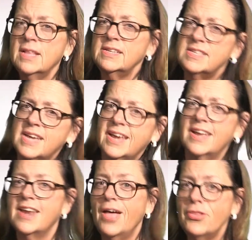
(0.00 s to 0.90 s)
Let's take
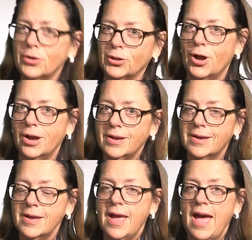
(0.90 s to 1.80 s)
another look
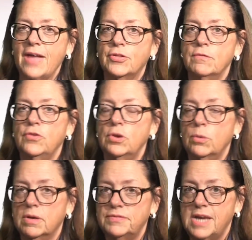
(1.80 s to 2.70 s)
at the
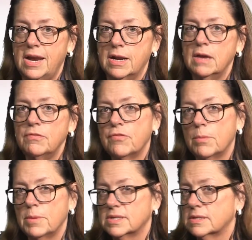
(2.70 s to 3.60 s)
view of data
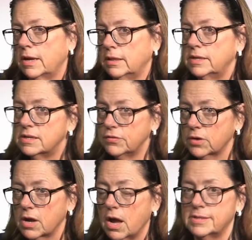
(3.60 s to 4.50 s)
from a slightly
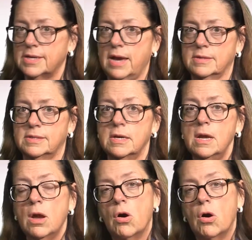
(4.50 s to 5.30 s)
different context.